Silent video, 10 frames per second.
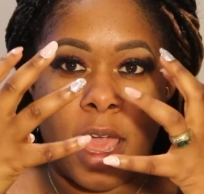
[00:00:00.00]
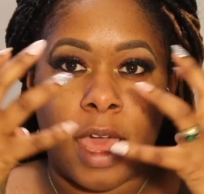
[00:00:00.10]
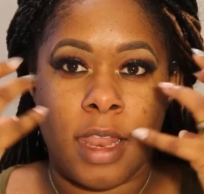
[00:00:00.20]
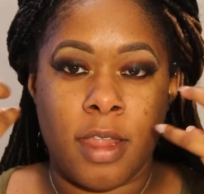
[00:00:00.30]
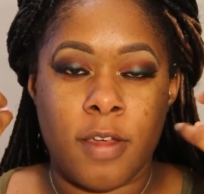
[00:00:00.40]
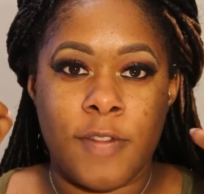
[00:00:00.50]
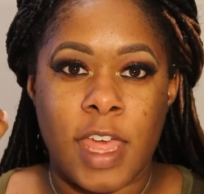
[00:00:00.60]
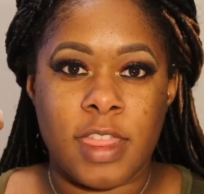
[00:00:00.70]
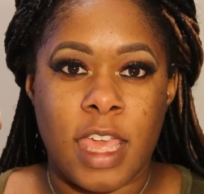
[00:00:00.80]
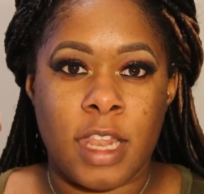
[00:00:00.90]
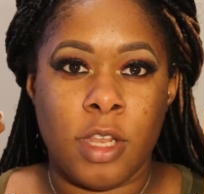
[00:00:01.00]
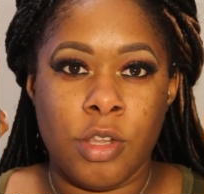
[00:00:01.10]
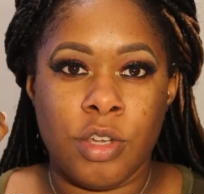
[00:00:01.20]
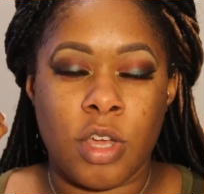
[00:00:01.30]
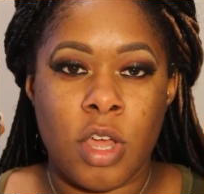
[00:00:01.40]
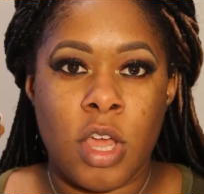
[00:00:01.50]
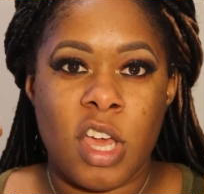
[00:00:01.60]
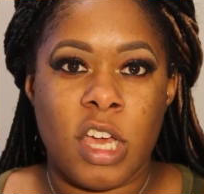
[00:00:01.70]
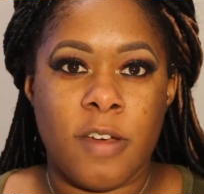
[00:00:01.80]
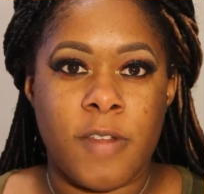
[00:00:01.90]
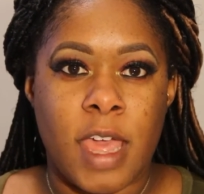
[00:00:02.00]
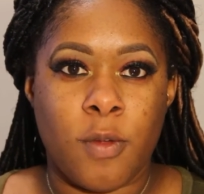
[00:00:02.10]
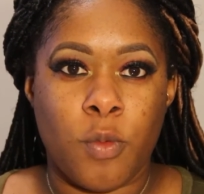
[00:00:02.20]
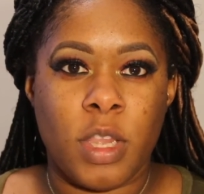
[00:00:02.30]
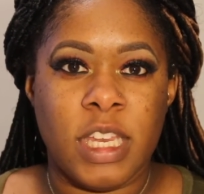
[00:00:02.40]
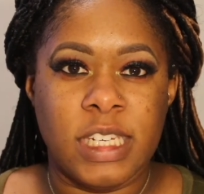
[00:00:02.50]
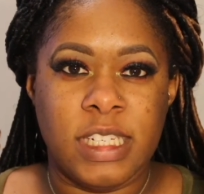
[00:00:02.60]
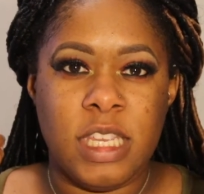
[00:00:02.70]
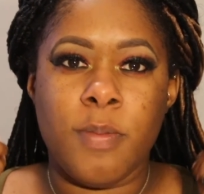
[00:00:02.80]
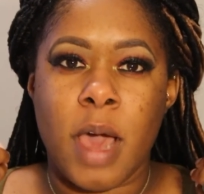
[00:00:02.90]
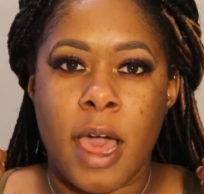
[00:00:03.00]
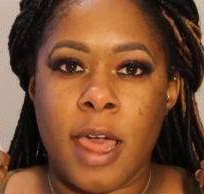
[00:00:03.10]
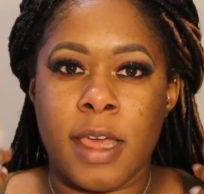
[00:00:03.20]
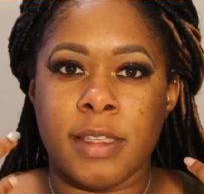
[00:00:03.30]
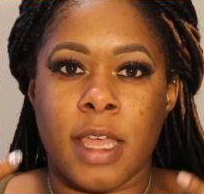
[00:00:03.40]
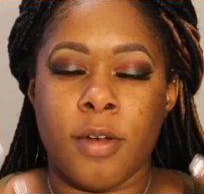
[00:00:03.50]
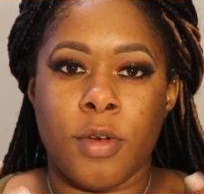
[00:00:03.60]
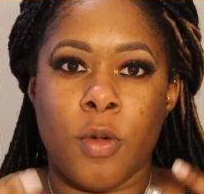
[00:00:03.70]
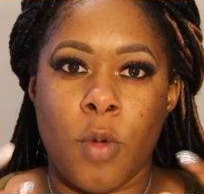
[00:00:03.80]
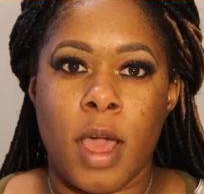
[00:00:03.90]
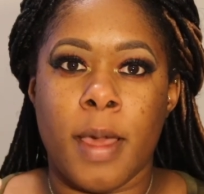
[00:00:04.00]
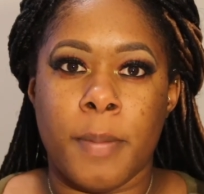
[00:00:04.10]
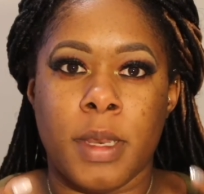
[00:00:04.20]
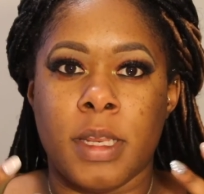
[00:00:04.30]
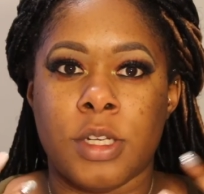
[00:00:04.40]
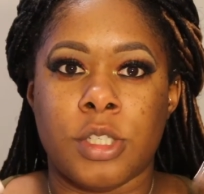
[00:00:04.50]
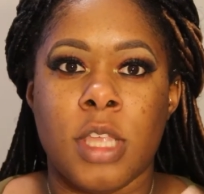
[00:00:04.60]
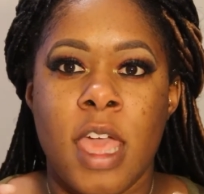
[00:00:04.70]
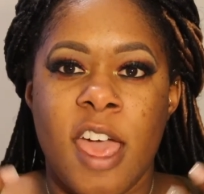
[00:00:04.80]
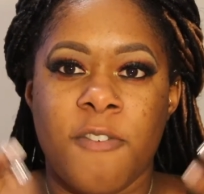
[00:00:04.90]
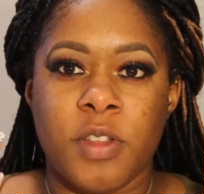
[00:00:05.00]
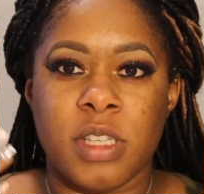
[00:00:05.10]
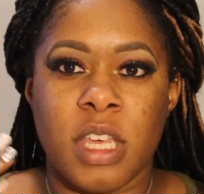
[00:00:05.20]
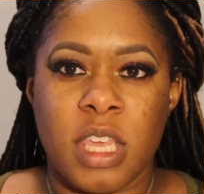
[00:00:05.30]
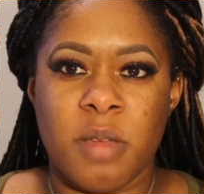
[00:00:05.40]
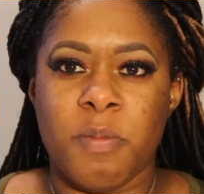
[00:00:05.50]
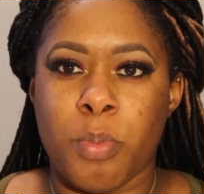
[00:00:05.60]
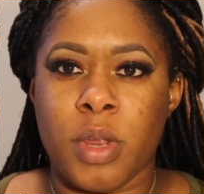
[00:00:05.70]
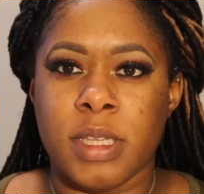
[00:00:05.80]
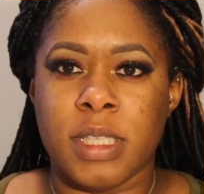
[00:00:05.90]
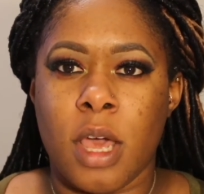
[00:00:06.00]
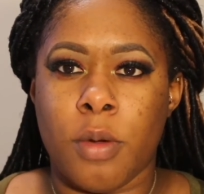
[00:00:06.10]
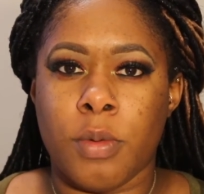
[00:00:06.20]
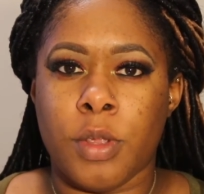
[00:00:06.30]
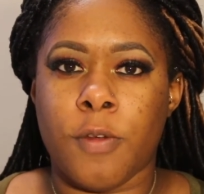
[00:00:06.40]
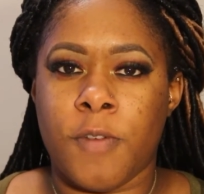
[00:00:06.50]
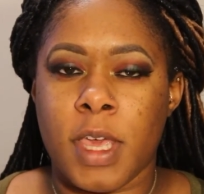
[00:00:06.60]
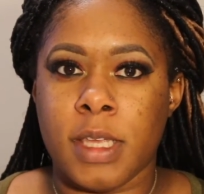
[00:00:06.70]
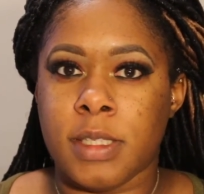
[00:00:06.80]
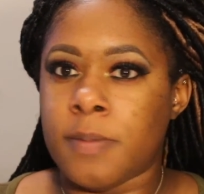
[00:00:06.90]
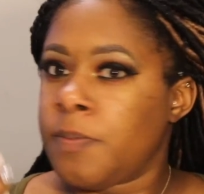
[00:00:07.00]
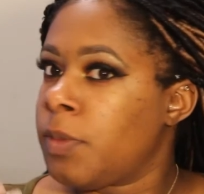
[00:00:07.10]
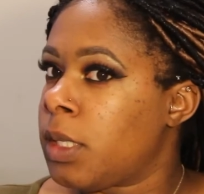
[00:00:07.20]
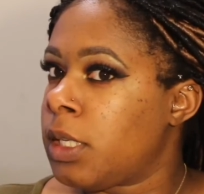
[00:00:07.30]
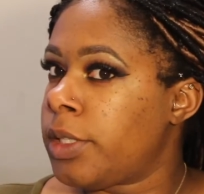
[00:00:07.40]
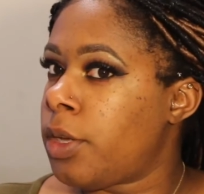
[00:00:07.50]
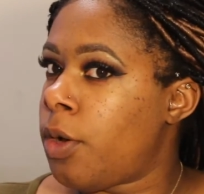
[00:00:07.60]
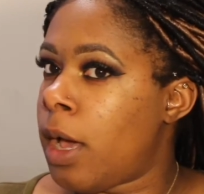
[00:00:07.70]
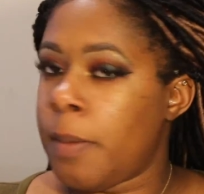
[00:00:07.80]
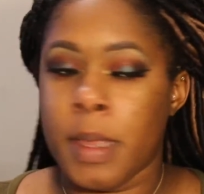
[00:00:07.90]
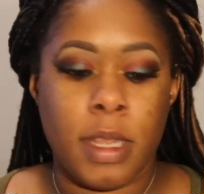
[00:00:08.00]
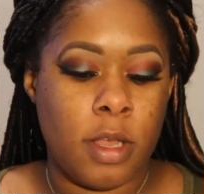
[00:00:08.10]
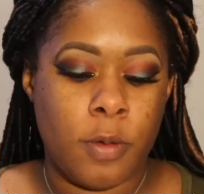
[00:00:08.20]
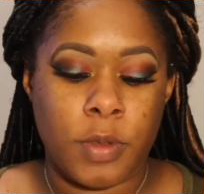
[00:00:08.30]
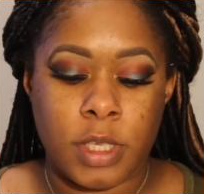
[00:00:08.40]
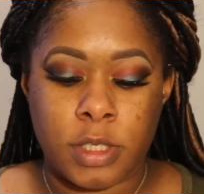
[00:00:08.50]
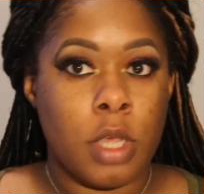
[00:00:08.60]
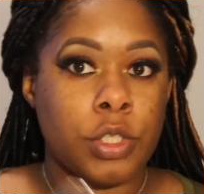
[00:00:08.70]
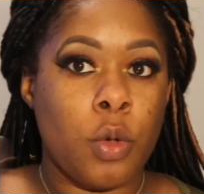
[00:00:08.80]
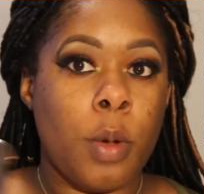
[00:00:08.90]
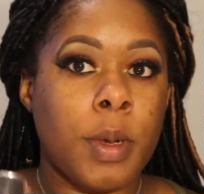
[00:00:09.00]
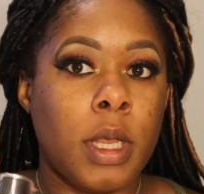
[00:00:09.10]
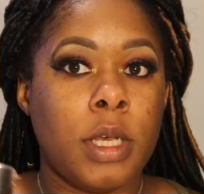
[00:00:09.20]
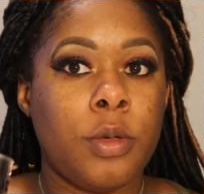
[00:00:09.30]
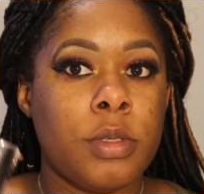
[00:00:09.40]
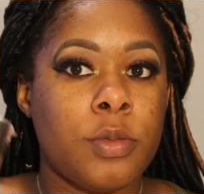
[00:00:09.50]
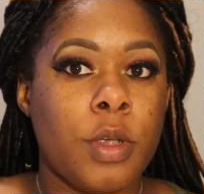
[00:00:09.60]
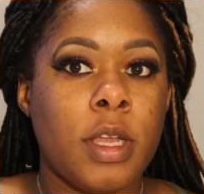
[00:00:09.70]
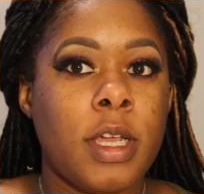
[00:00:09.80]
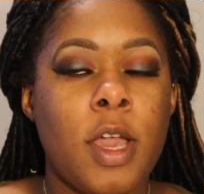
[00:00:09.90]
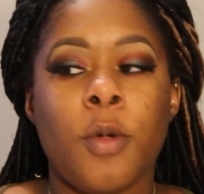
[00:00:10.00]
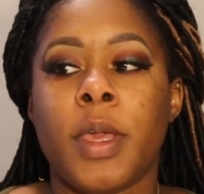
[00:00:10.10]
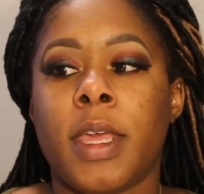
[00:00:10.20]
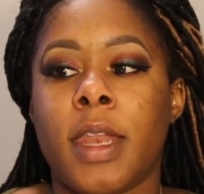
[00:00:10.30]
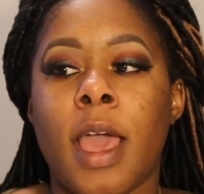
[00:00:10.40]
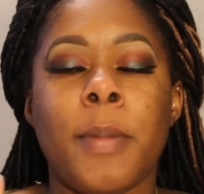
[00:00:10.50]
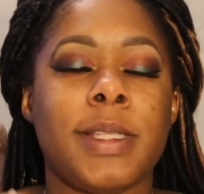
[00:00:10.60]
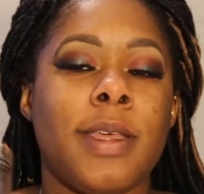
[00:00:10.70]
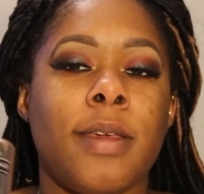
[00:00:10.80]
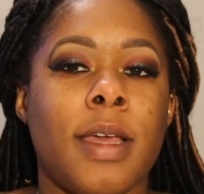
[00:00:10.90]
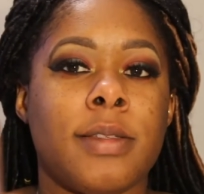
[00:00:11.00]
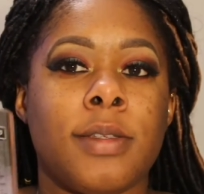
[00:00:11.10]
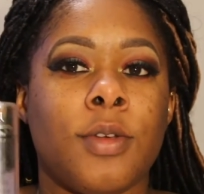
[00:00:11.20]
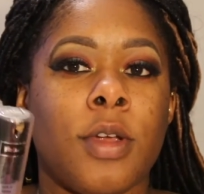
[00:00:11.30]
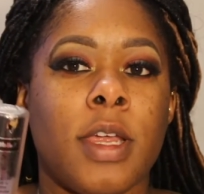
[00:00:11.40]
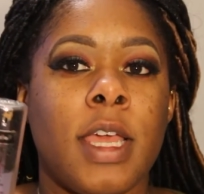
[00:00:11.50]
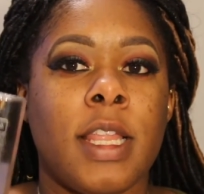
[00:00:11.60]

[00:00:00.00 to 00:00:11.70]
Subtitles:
I love like that look of like really deep eyes. I don't know why, but I feel like it brings out your face. So I'm in love with this. So what we're going to do is we're going to go in. I'm going to tell you guys a story.